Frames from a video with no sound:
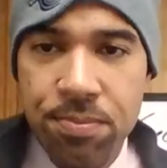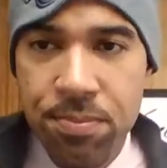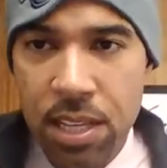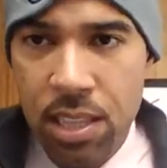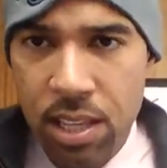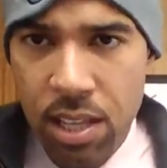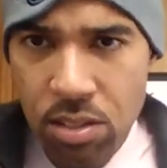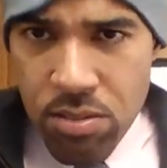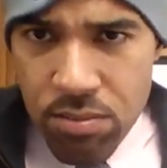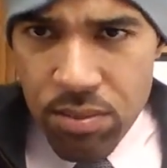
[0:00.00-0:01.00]
Anything
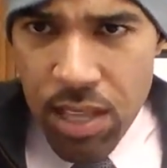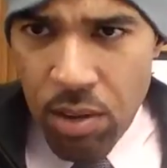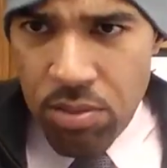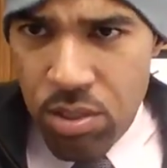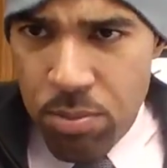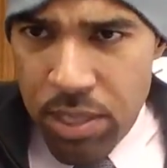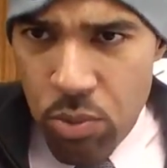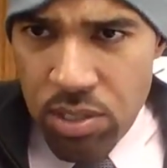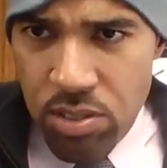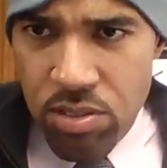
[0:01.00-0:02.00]
else? I don't see too many
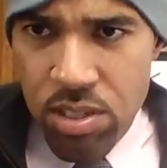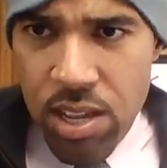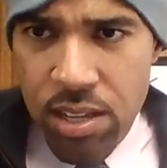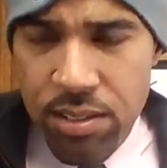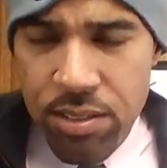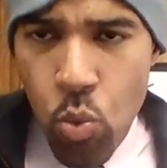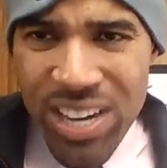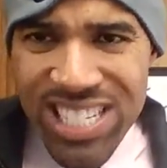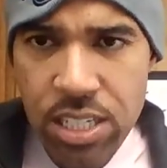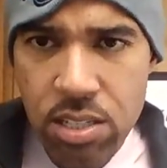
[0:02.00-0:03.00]
questions today.
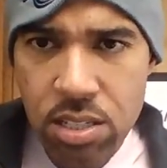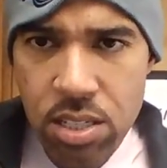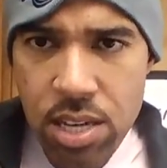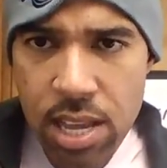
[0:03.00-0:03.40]
Questions today.